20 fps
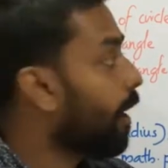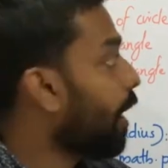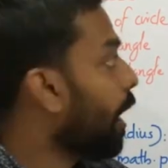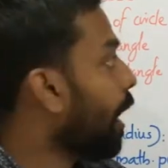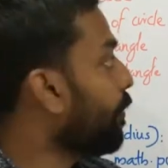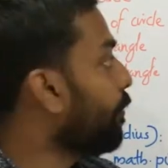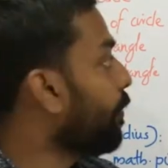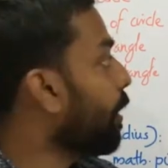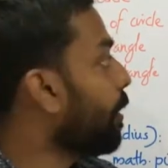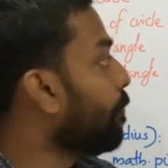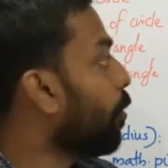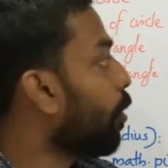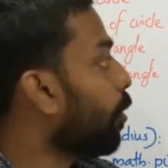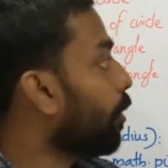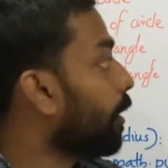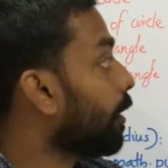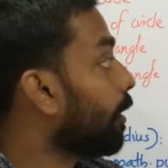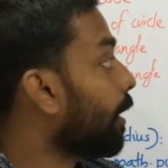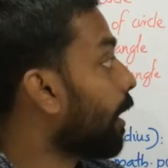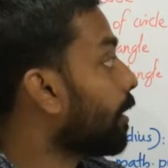and we are
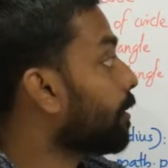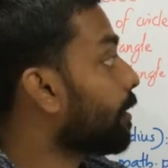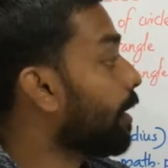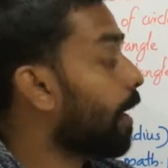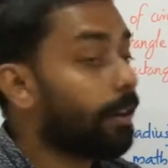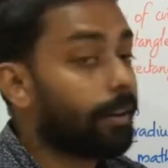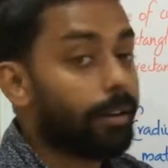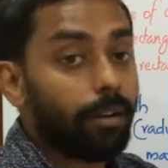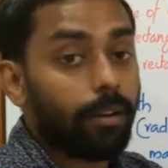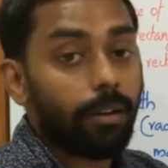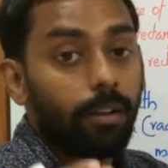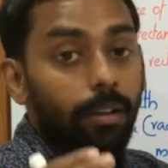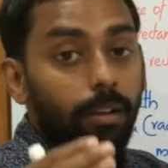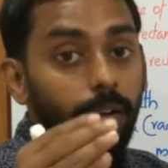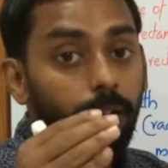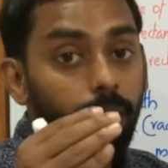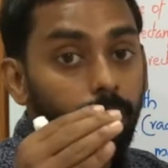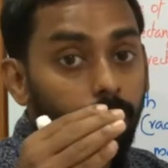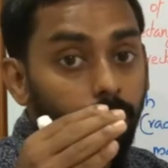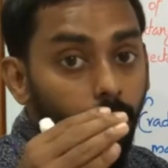importing rectangle
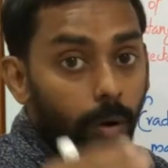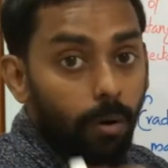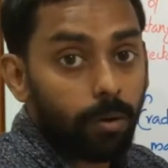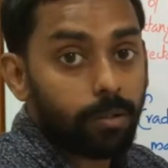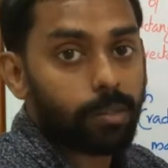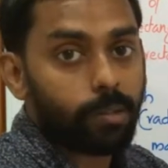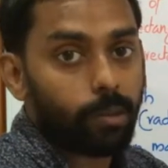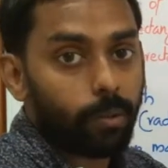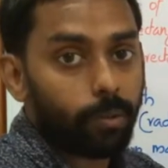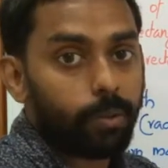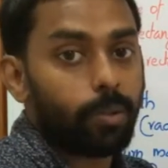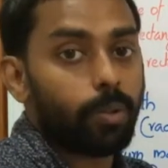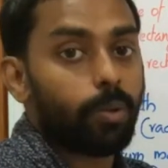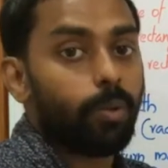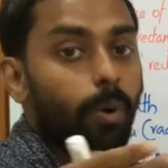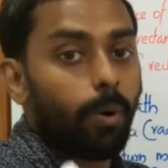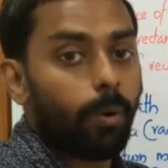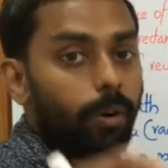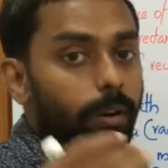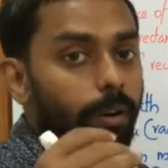also
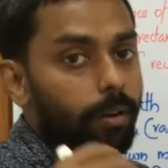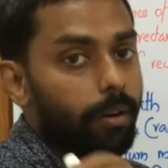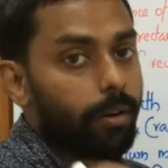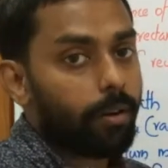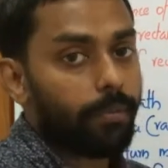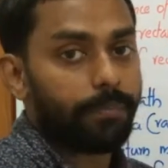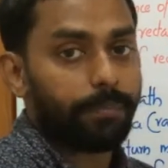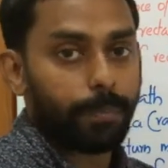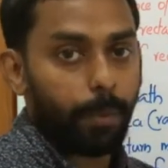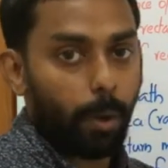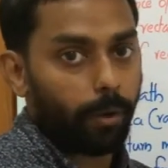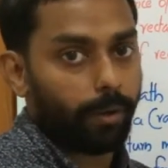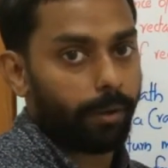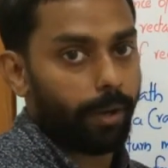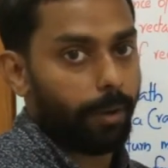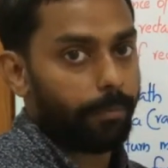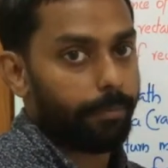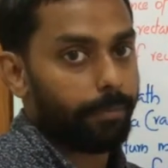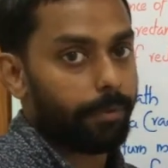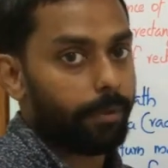to our program.